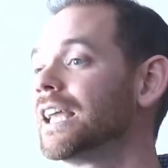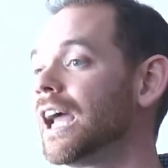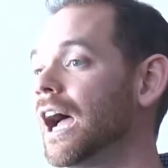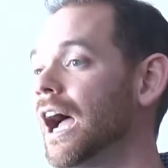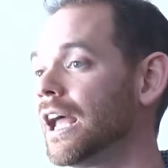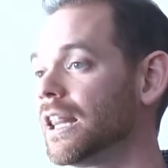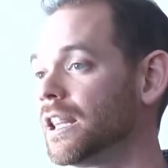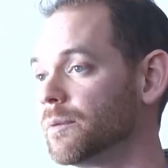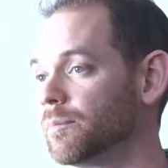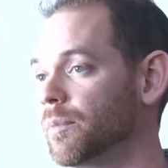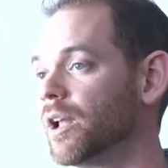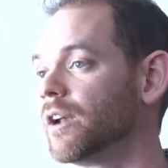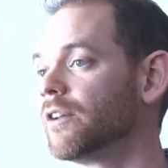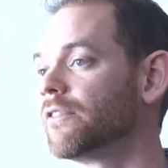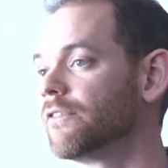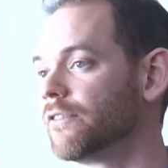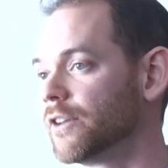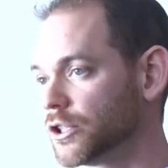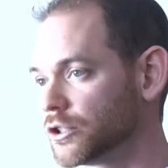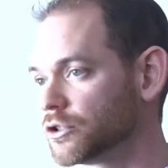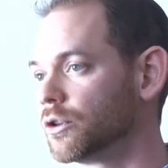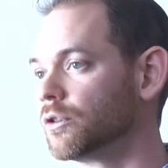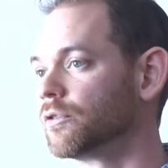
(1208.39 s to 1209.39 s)
highly
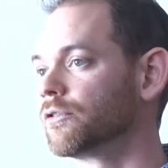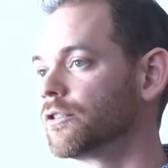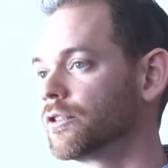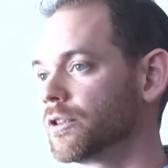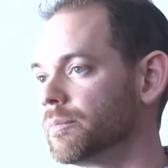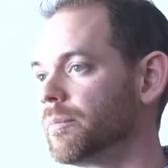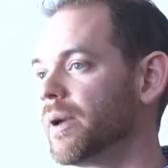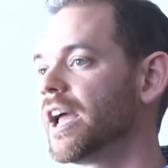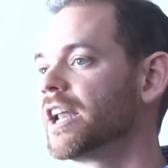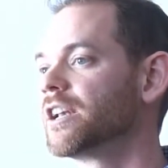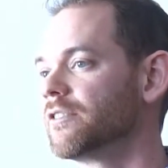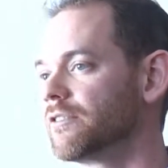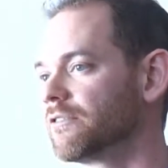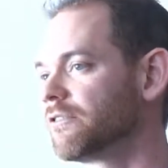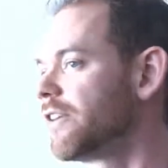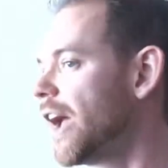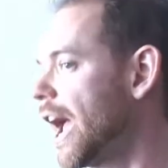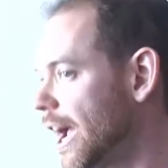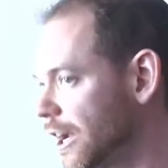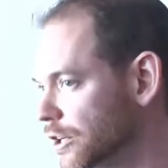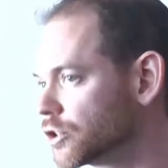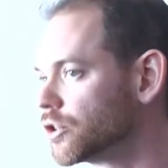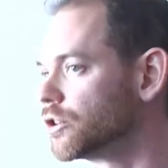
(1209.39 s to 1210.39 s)
beneficial for the
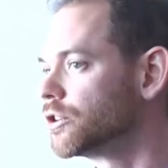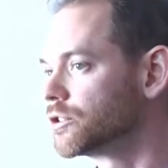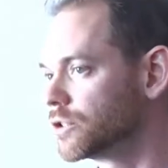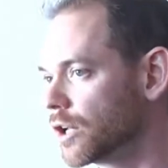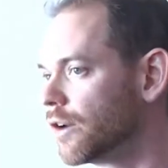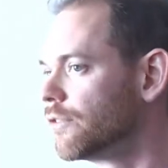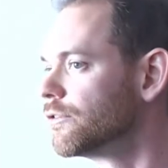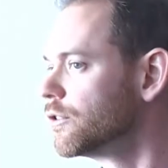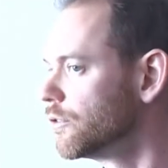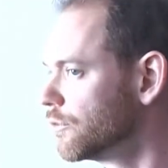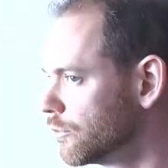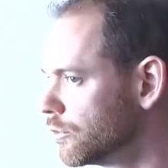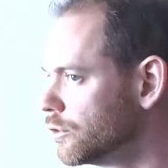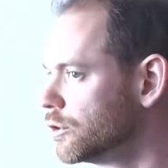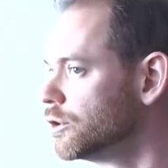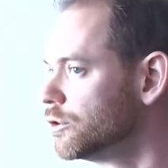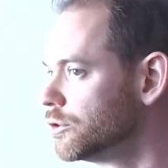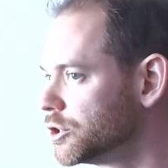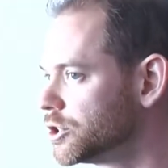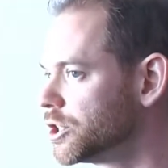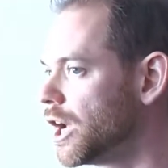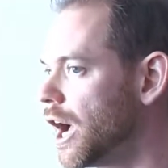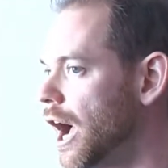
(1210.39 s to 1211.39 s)
manufacturers of the
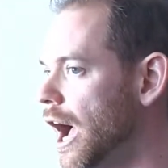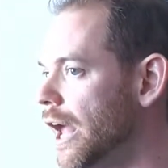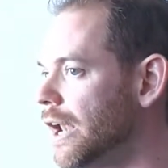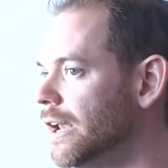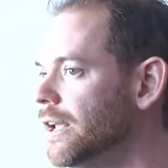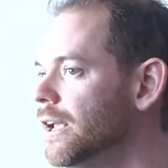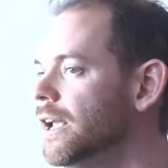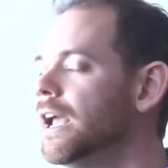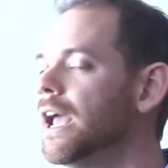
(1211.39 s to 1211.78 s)
flu shot